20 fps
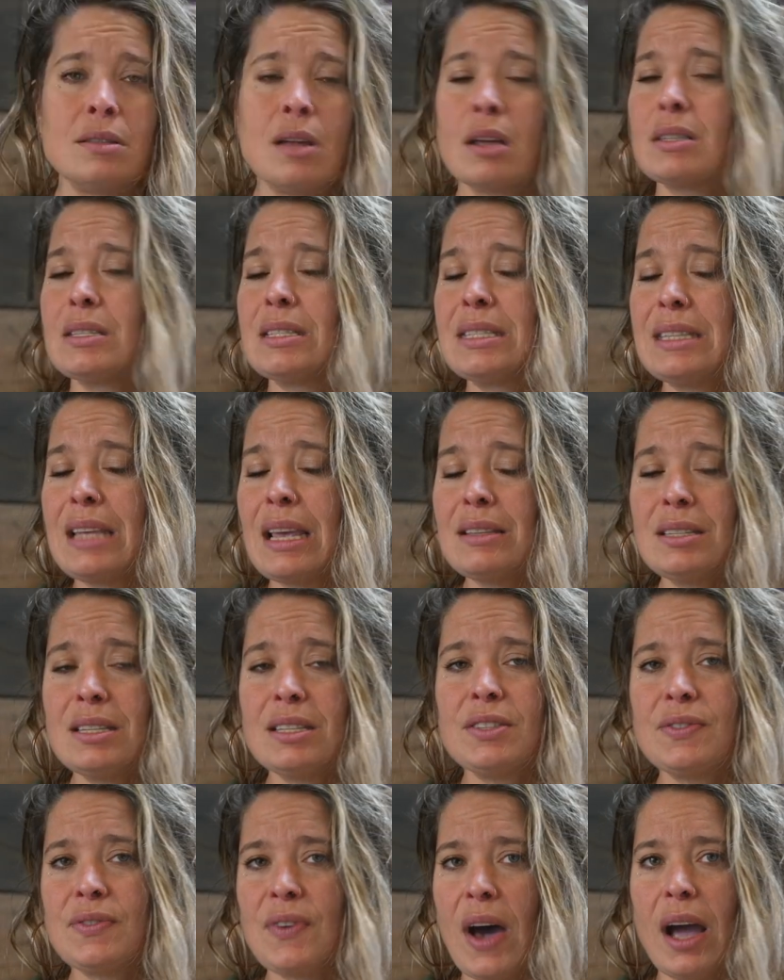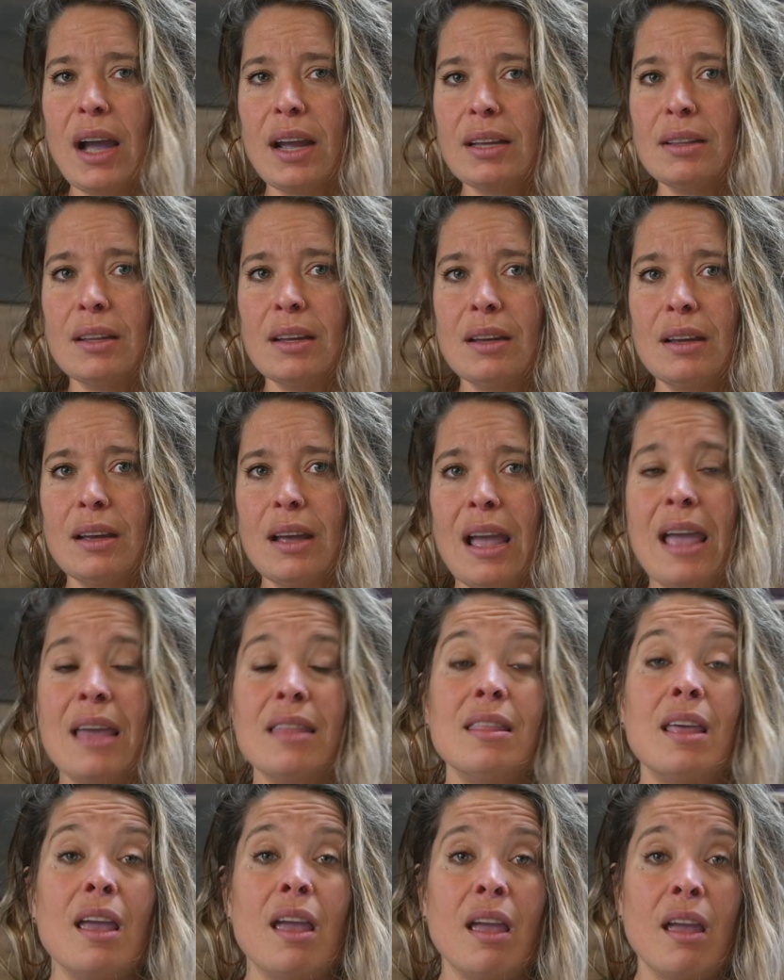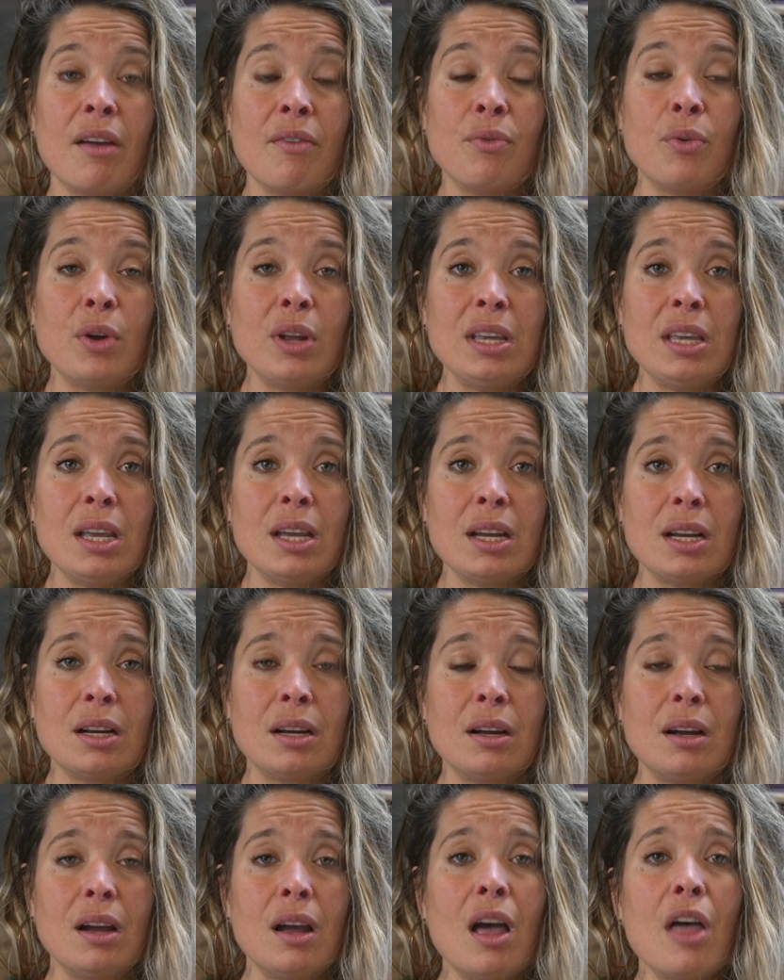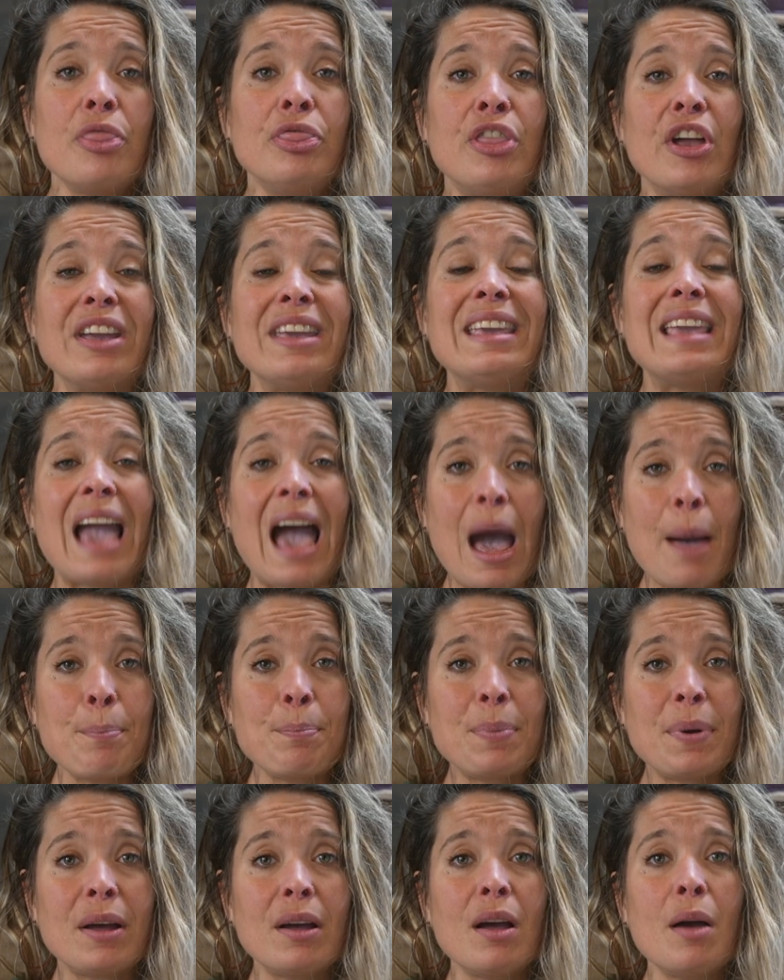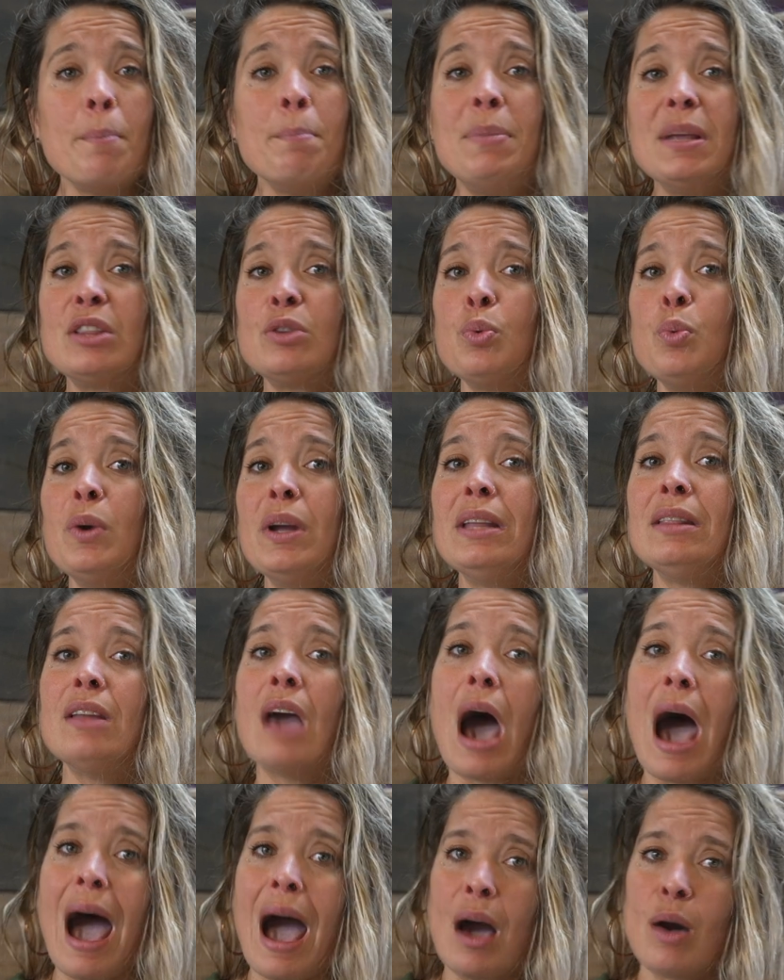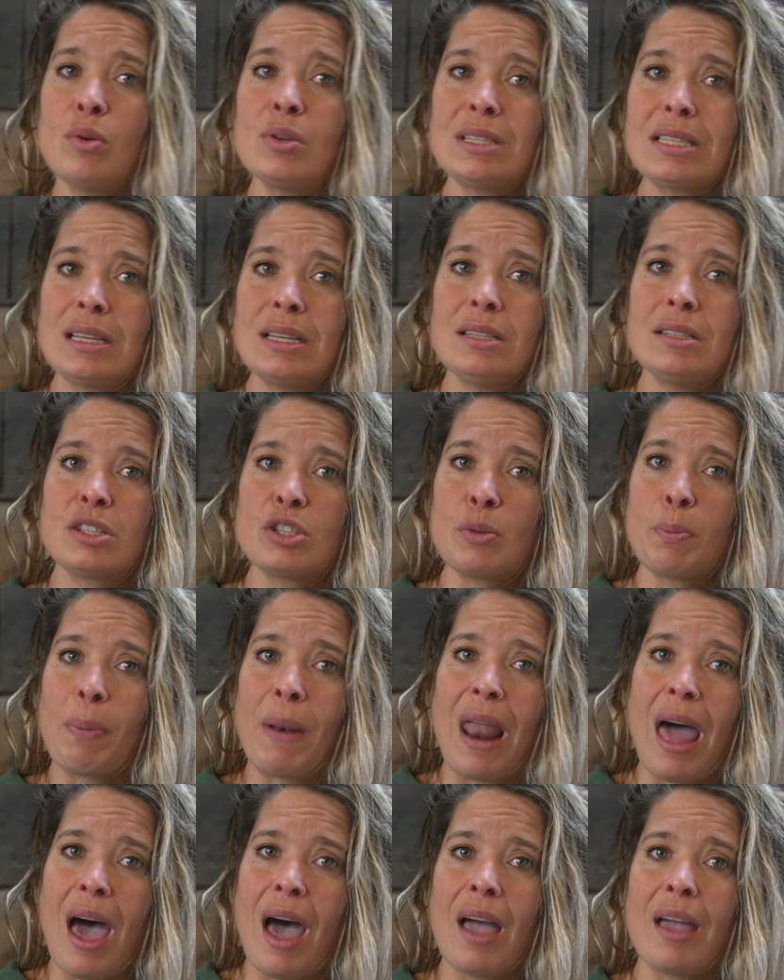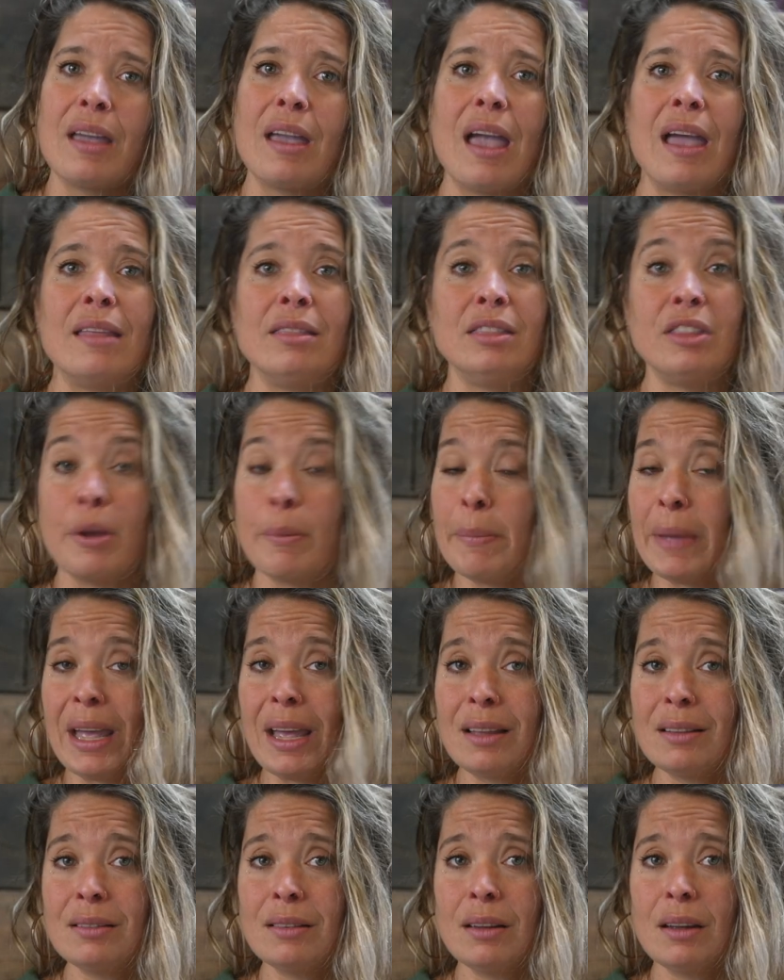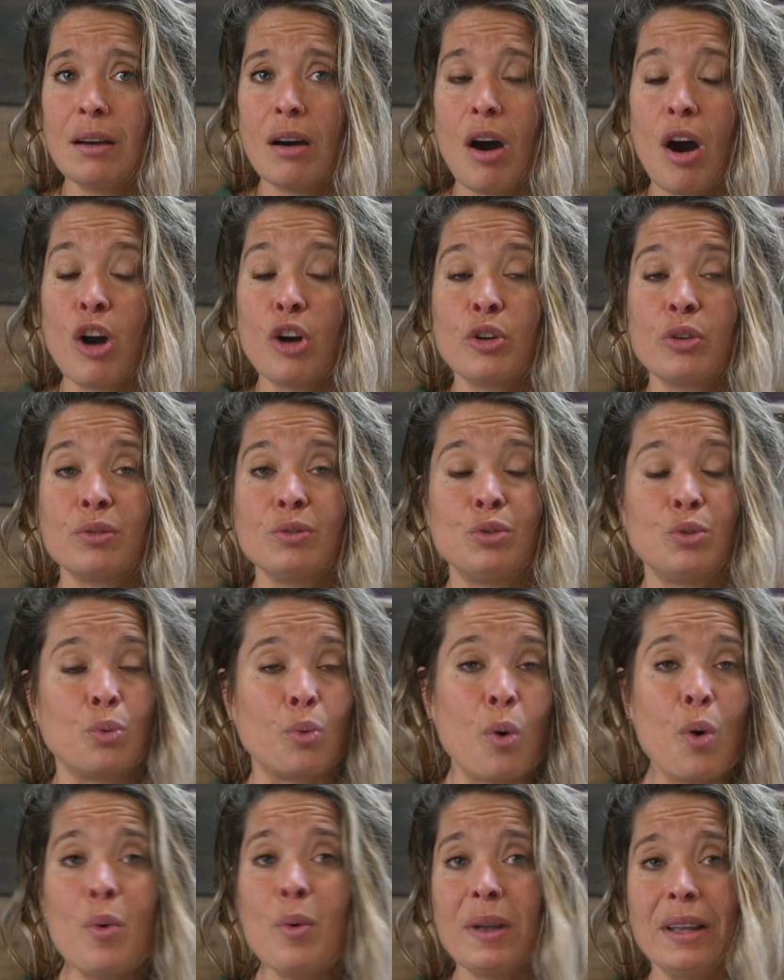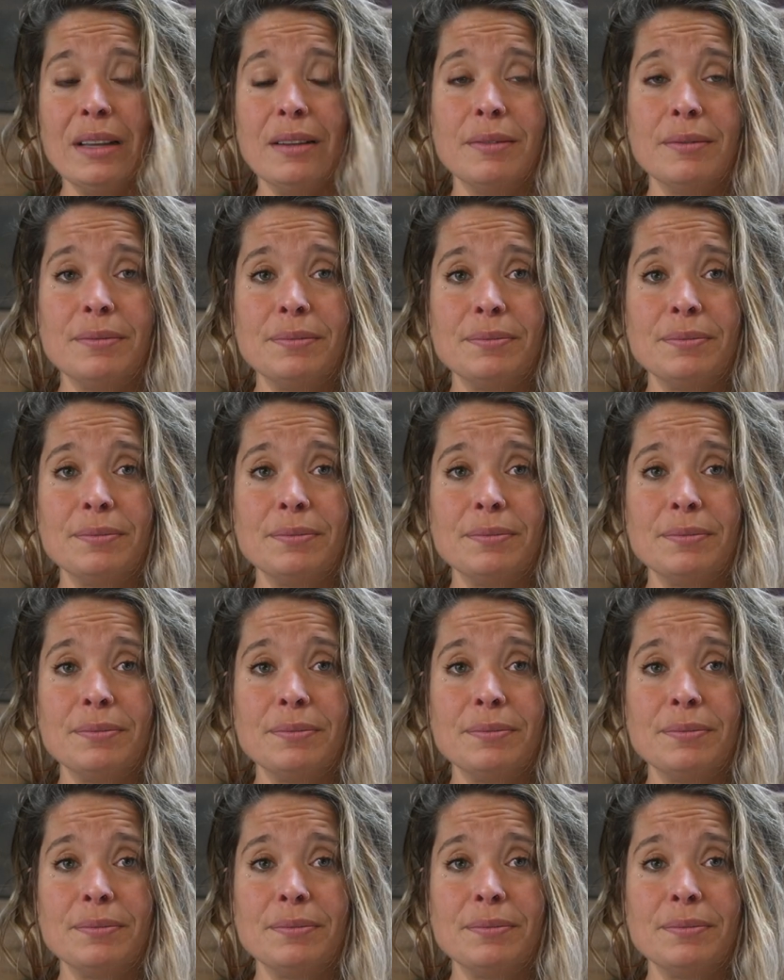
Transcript: not satisfied, and every year, the gap between housing supply and demand are growing.